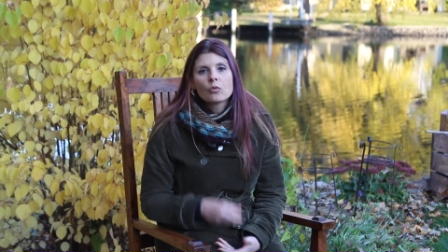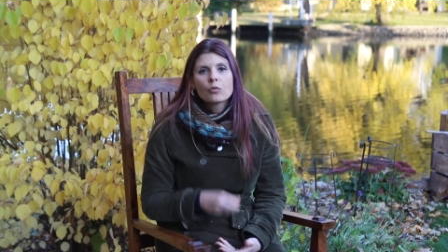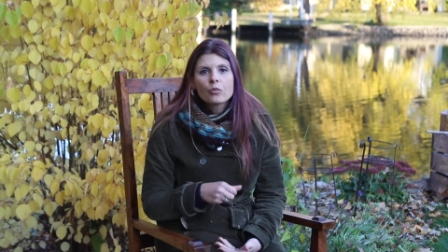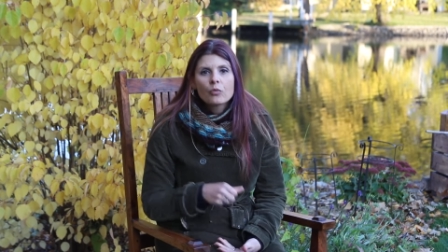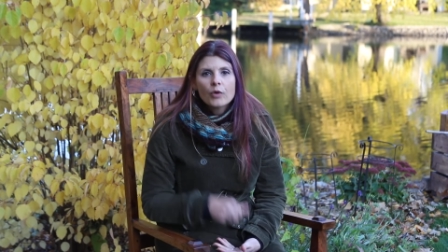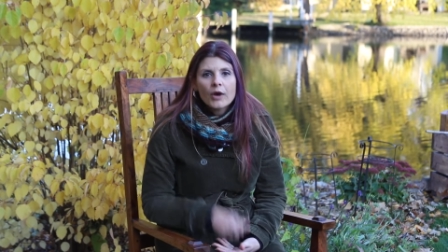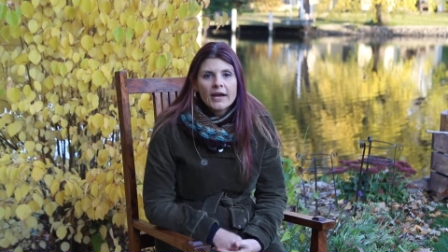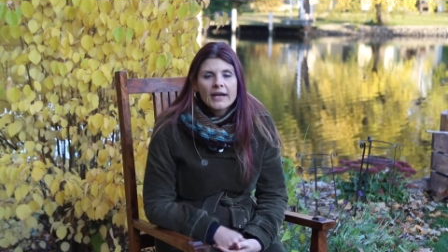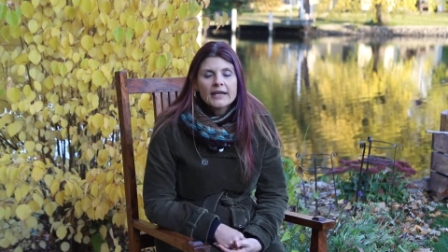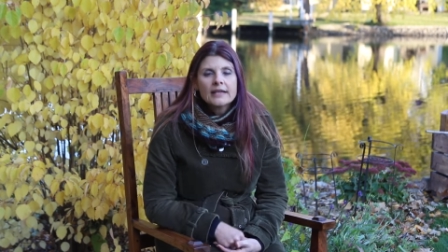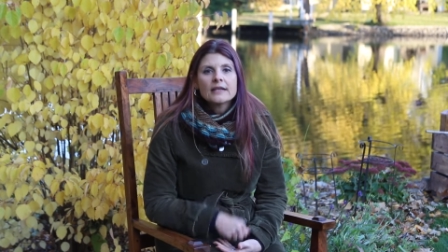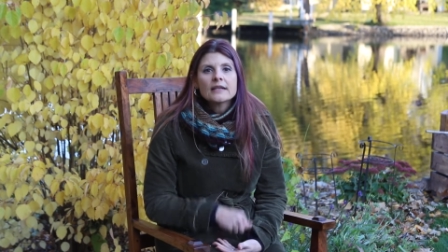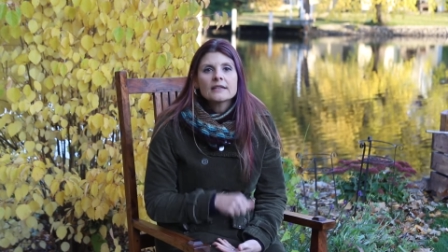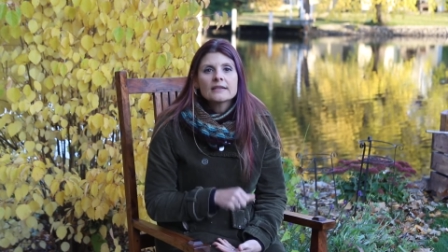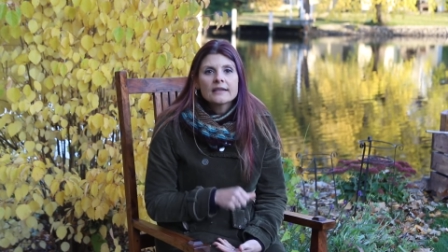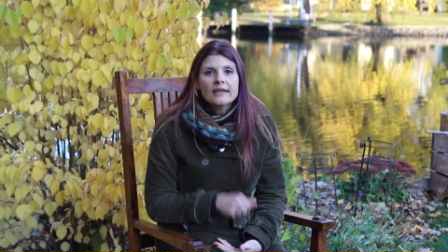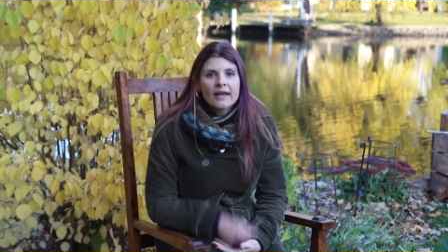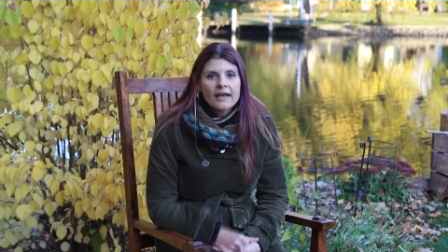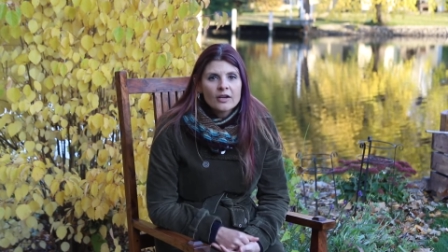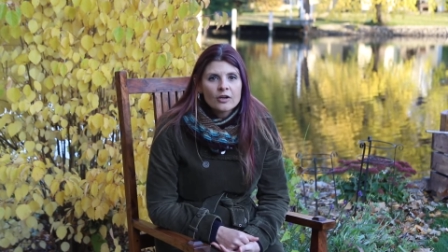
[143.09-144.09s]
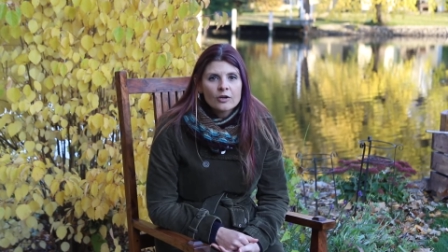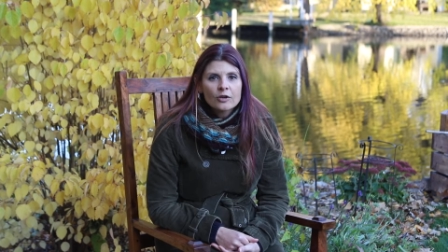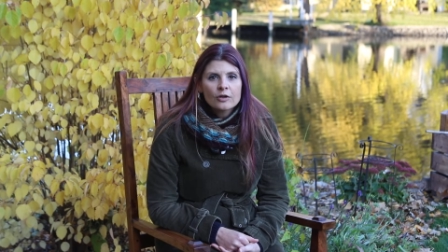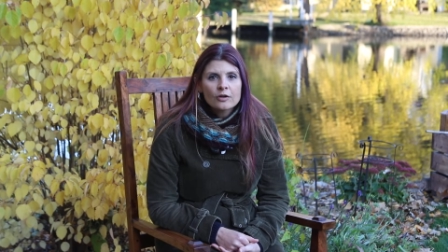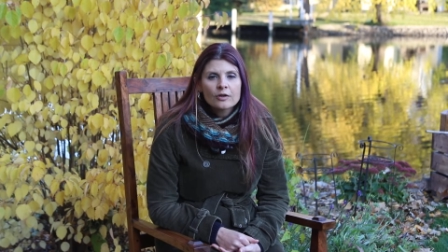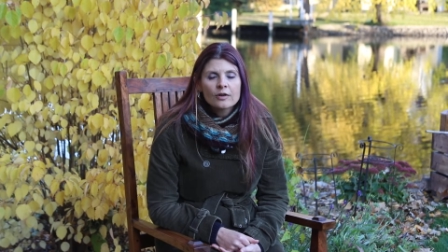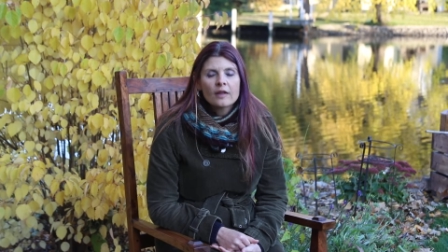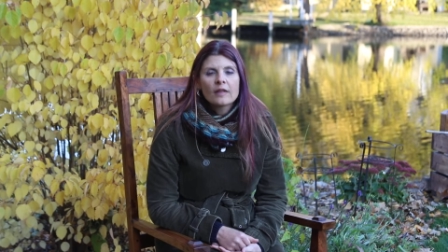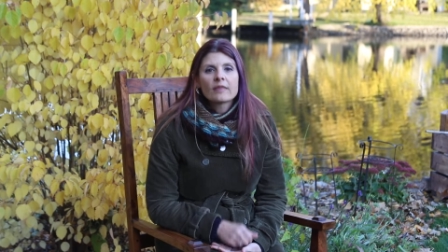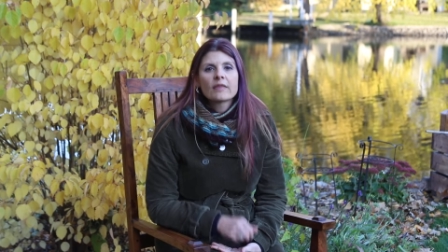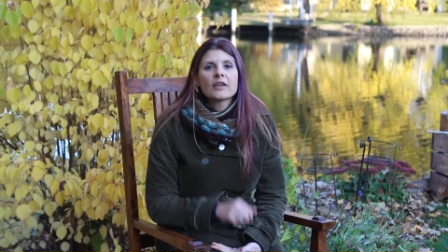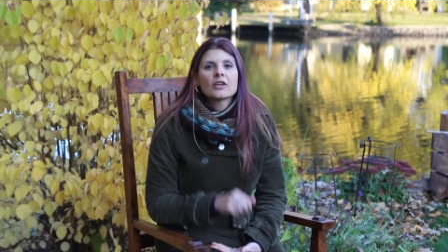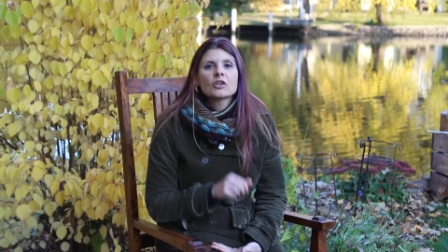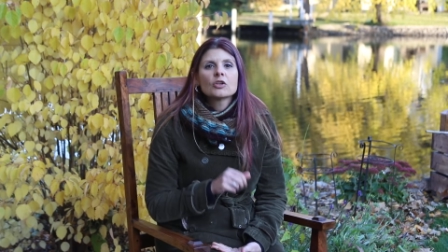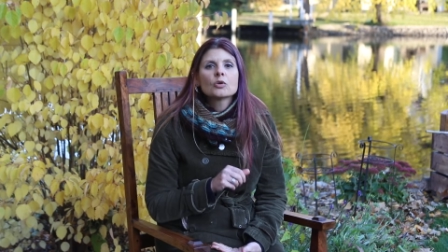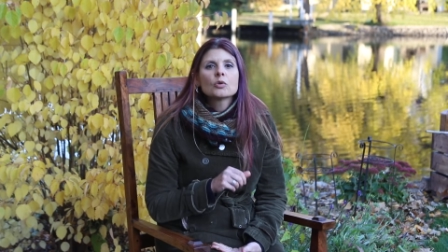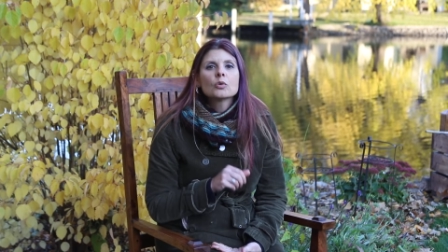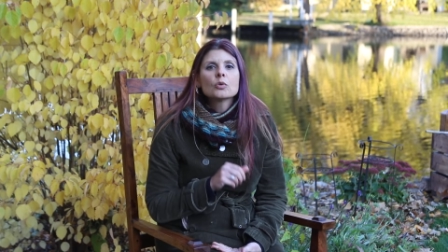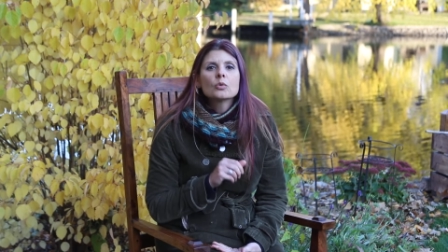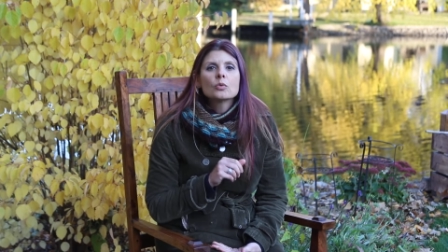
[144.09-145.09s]
Write a letter that
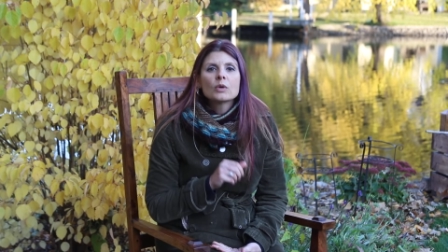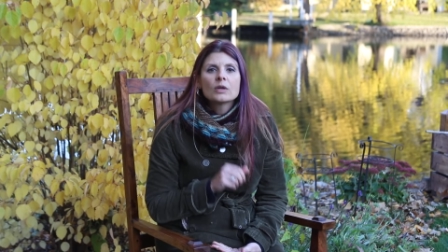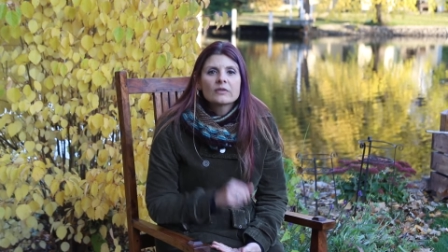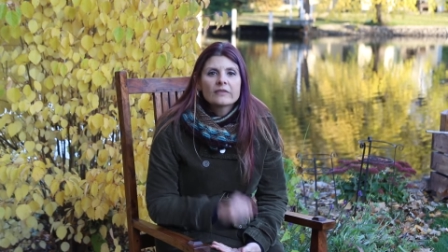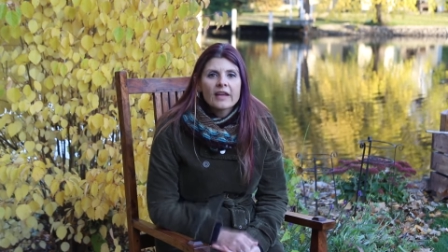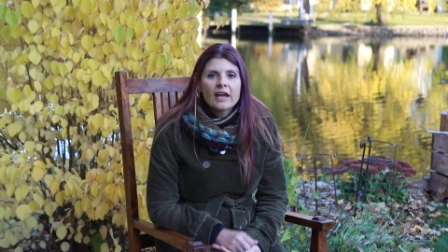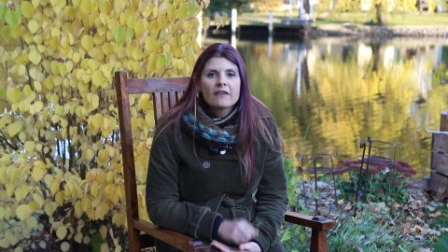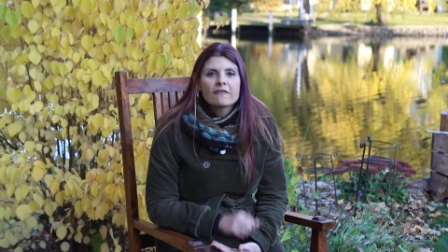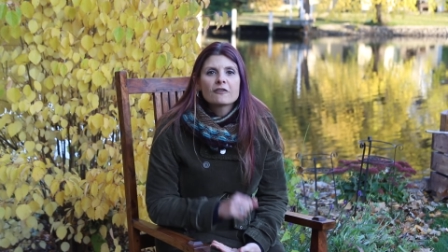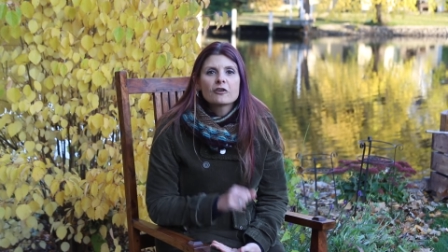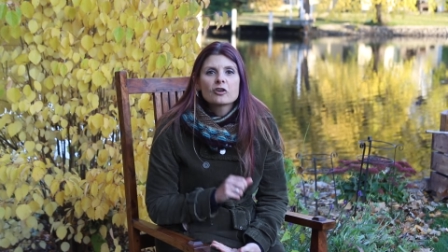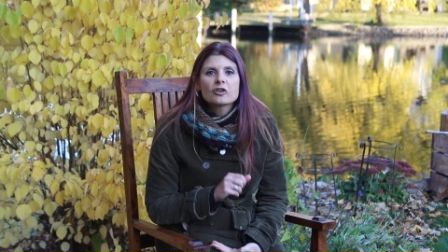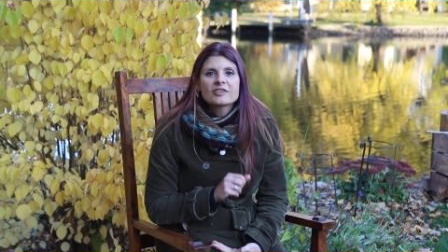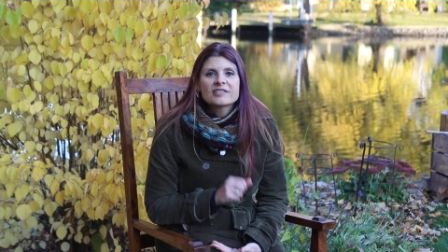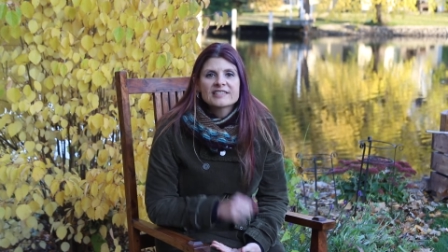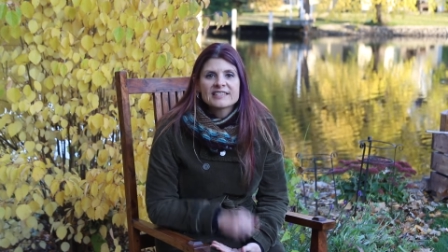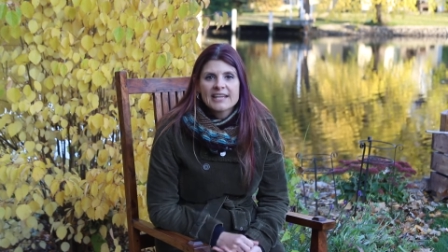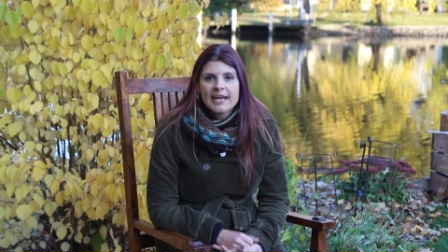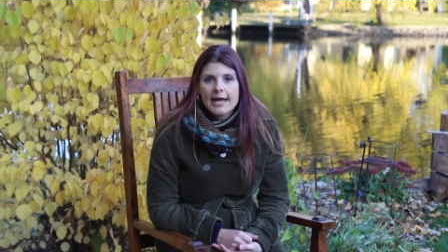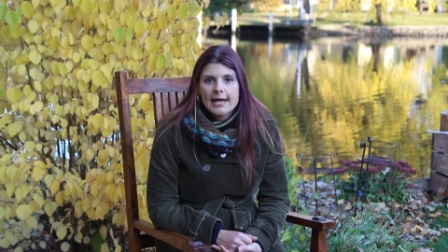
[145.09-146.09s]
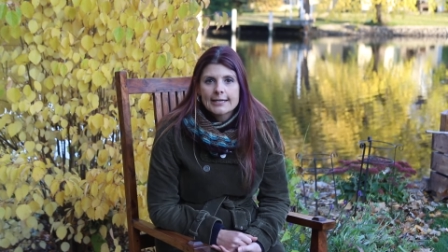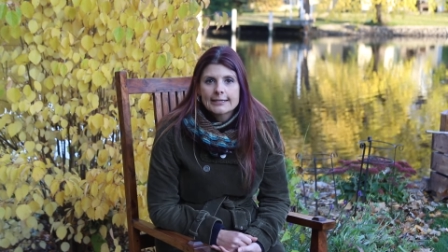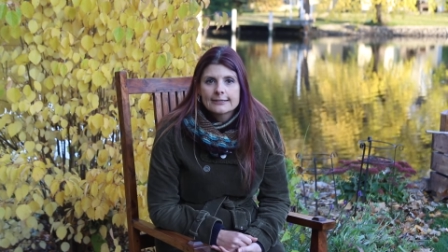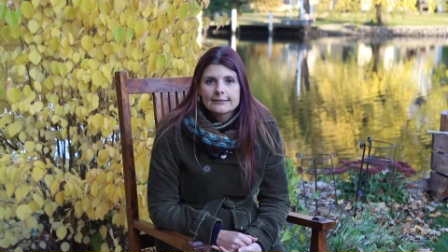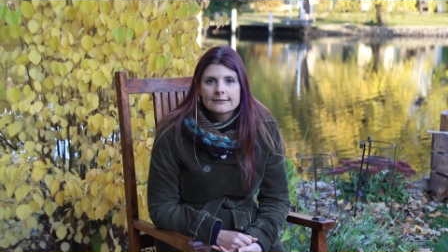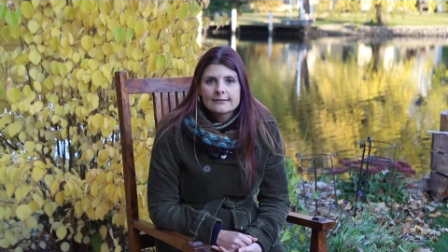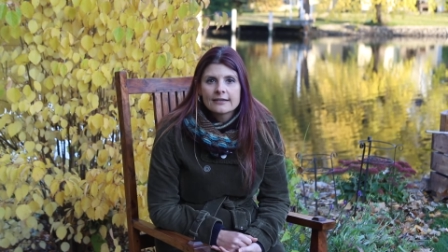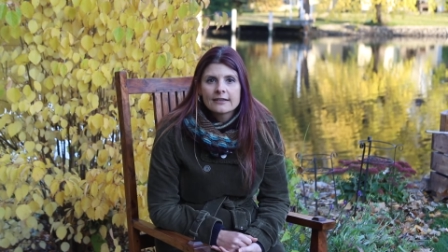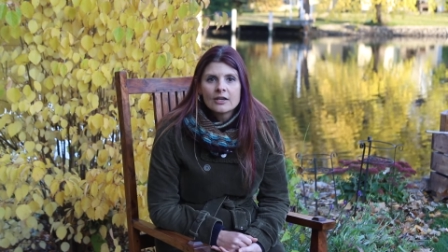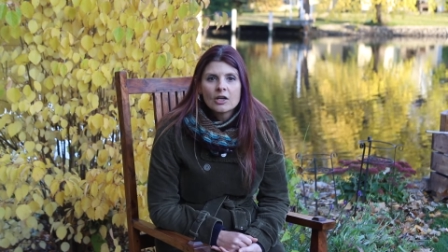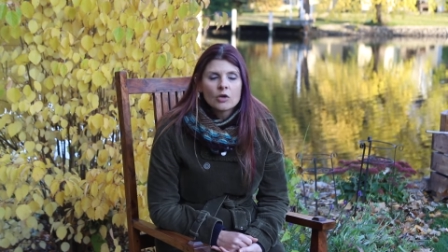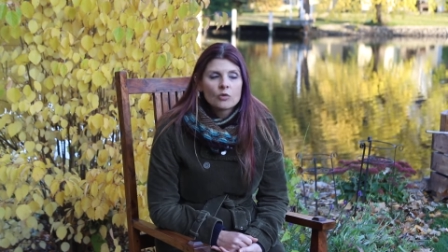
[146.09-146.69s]
you will never send.